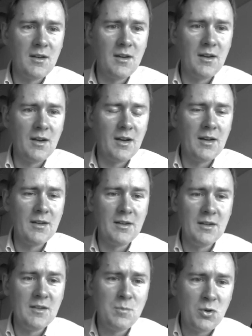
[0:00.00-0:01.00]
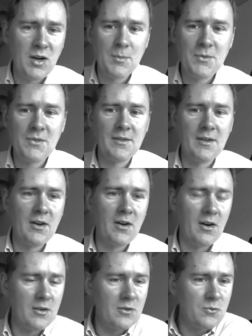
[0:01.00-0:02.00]
and if perhaps there
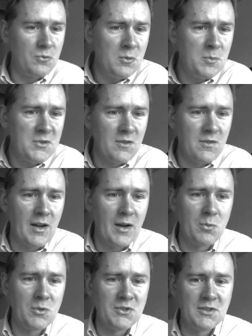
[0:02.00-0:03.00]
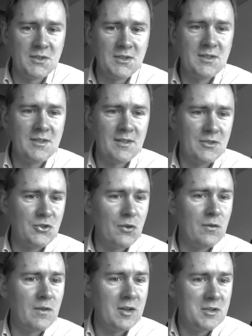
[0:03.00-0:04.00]
are groups of languages that show
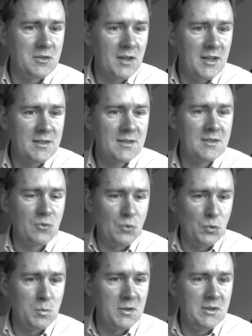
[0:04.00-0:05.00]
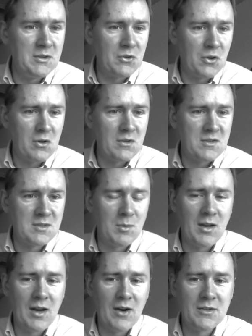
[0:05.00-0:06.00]
very great group internal
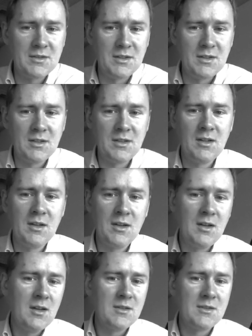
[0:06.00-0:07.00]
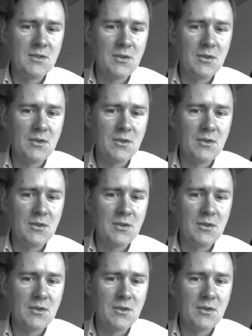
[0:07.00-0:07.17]
similarity, so